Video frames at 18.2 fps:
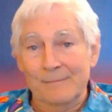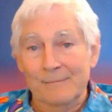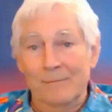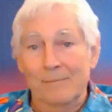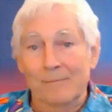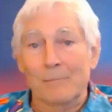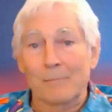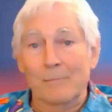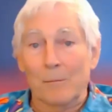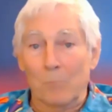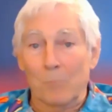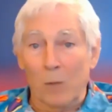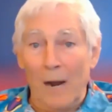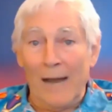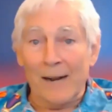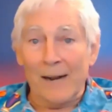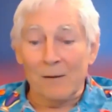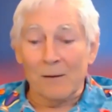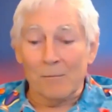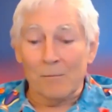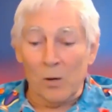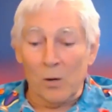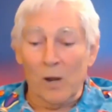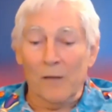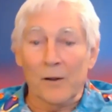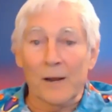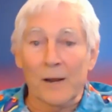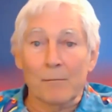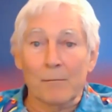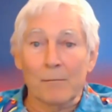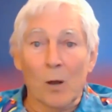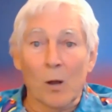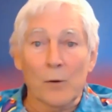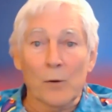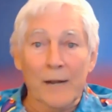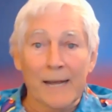My braggart brother had
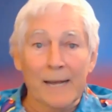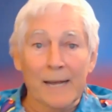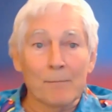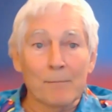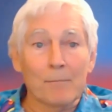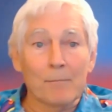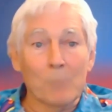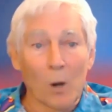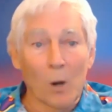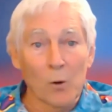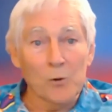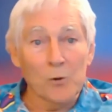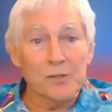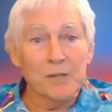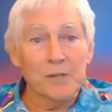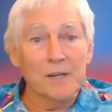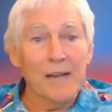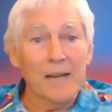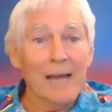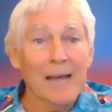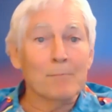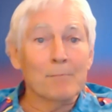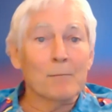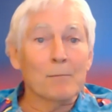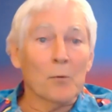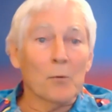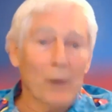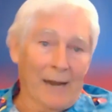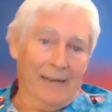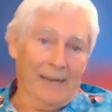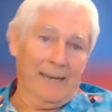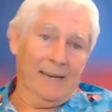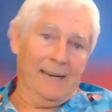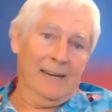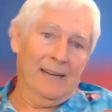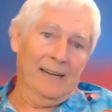blown in, boasting and
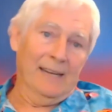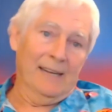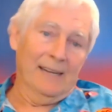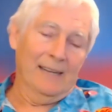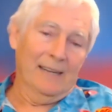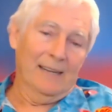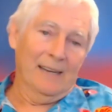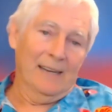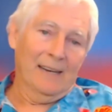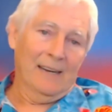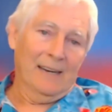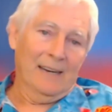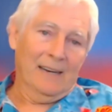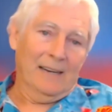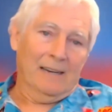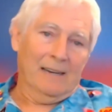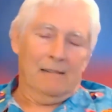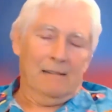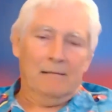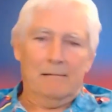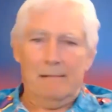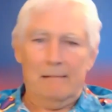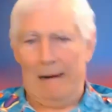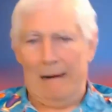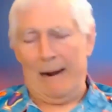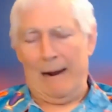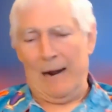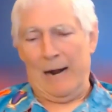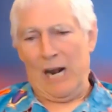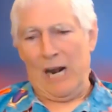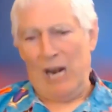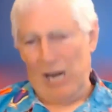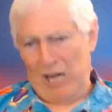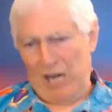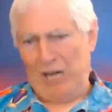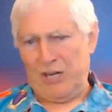berating. Our
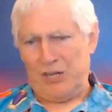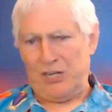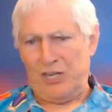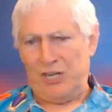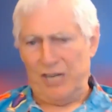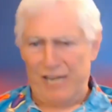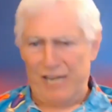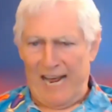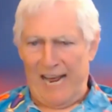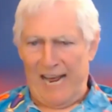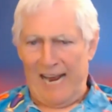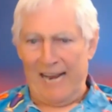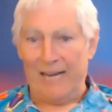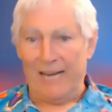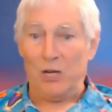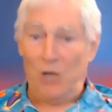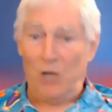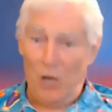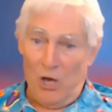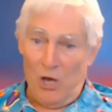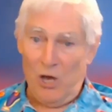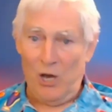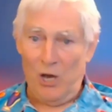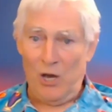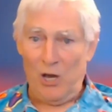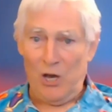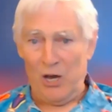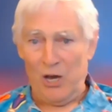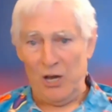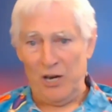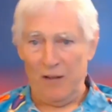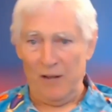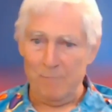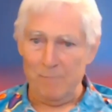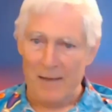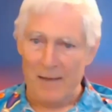lunch today could
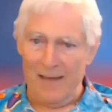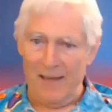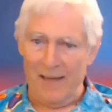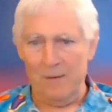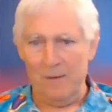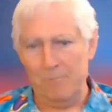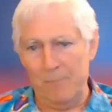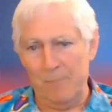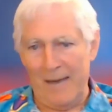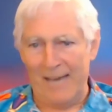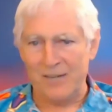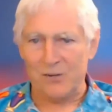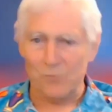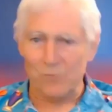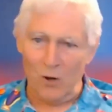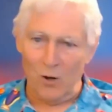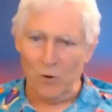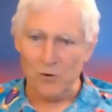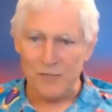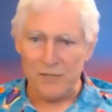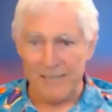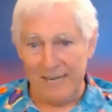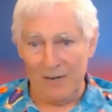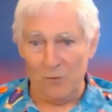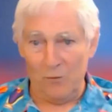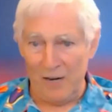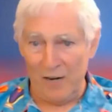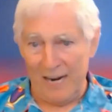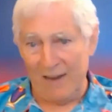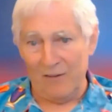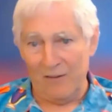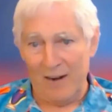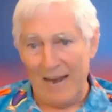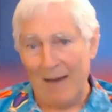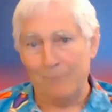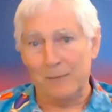have been the best roast anyone
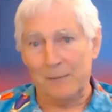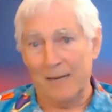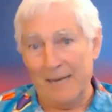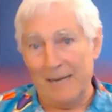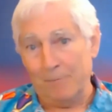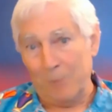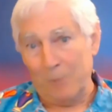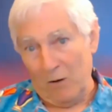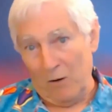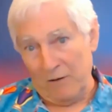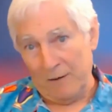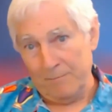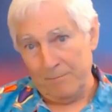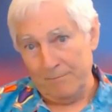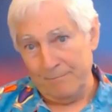ever lapped the lip over.